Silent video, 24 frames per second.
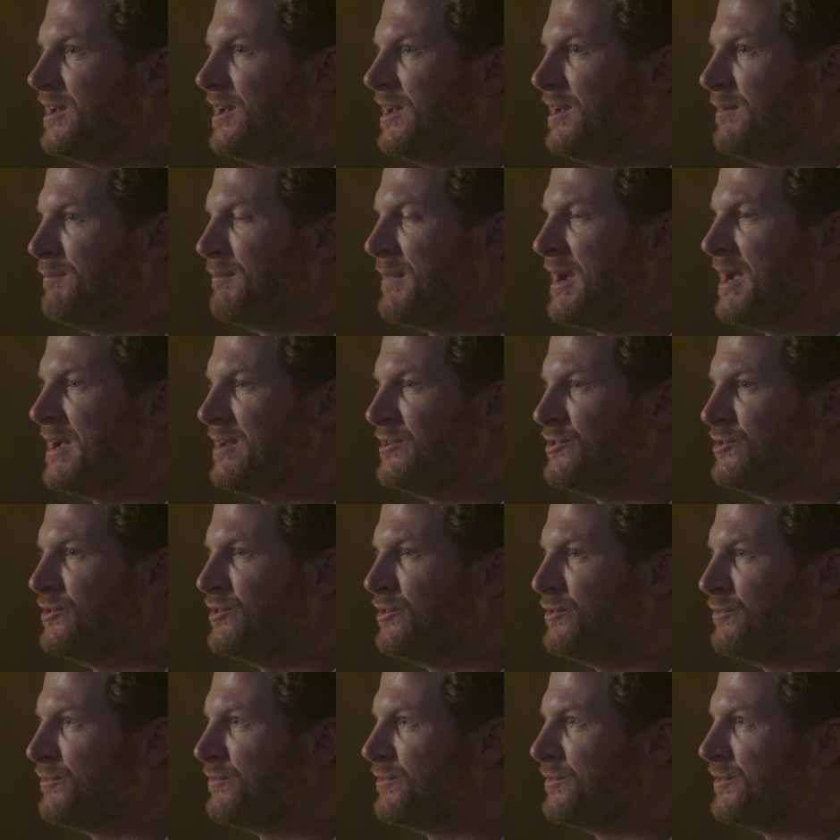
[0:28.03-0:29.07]
It made
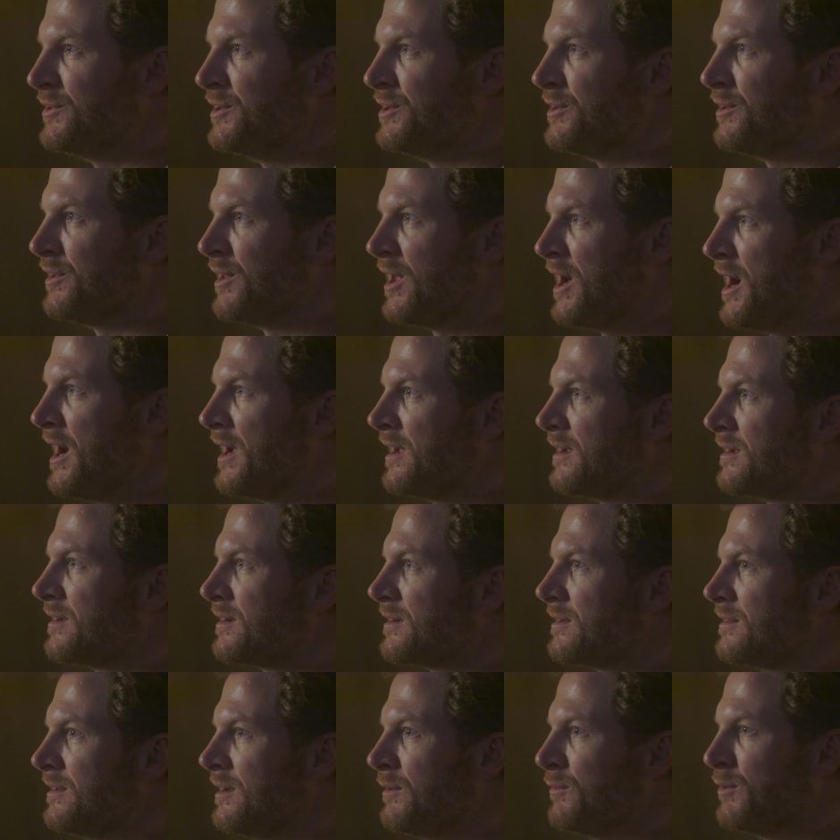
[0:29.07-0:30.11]
you feel like
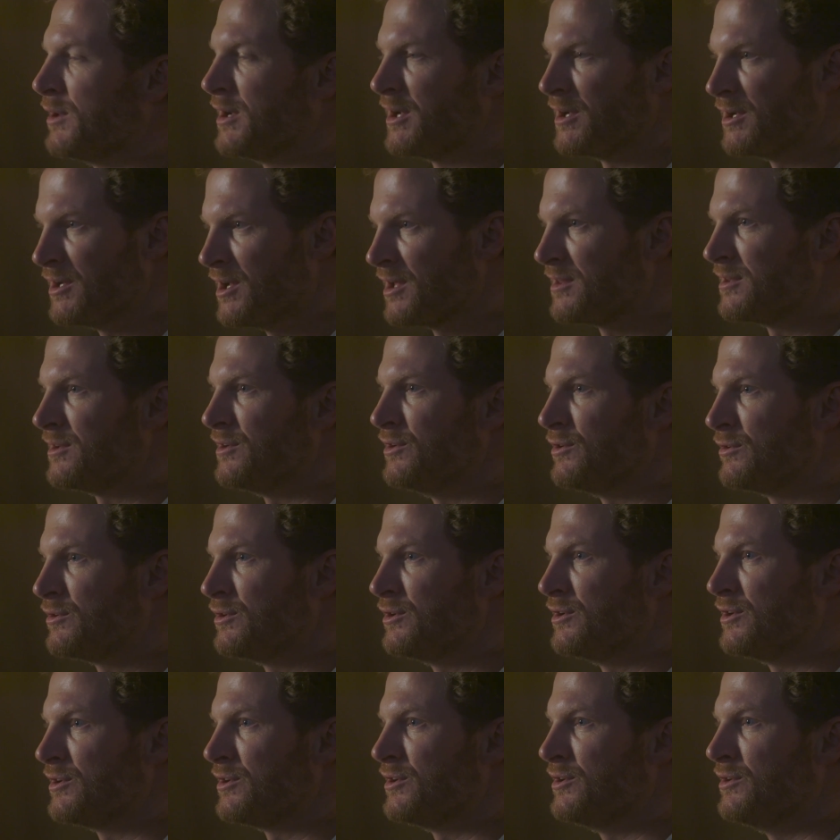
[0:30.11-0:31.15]
there wasn't nothing you
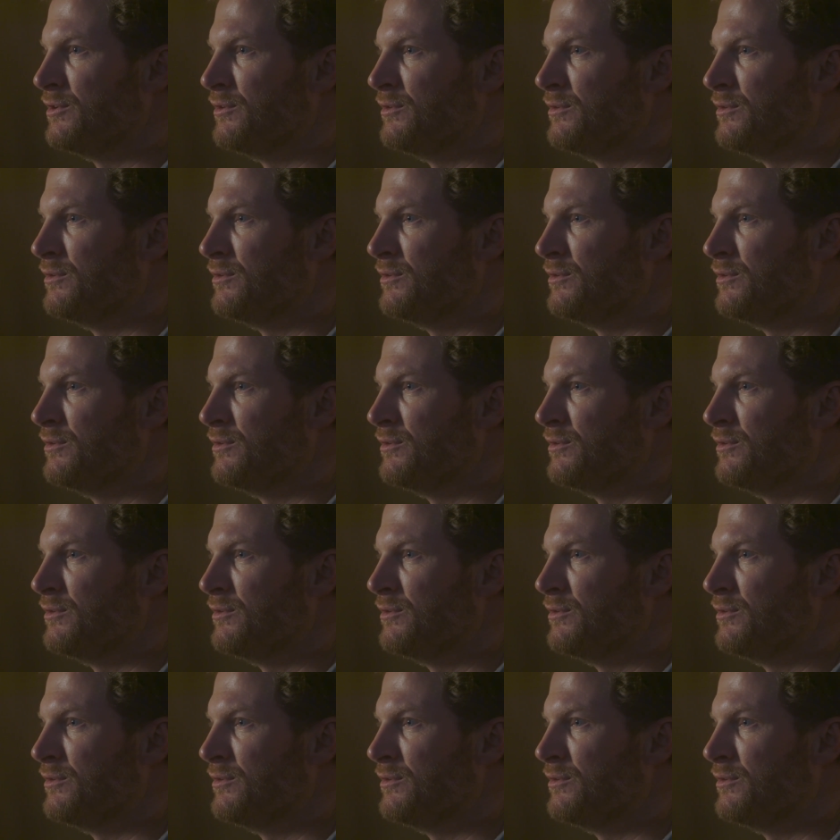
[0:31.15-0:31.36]
couldn't do.